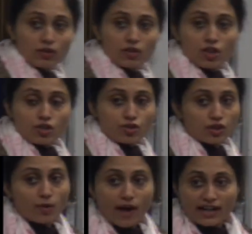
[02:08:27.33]
So
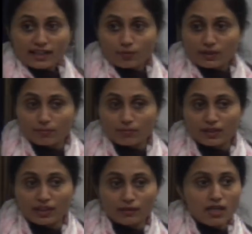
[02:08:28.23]
now at
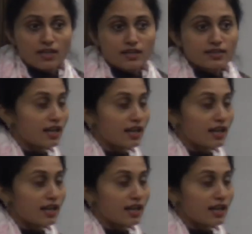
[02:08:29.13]
equilibrium, say if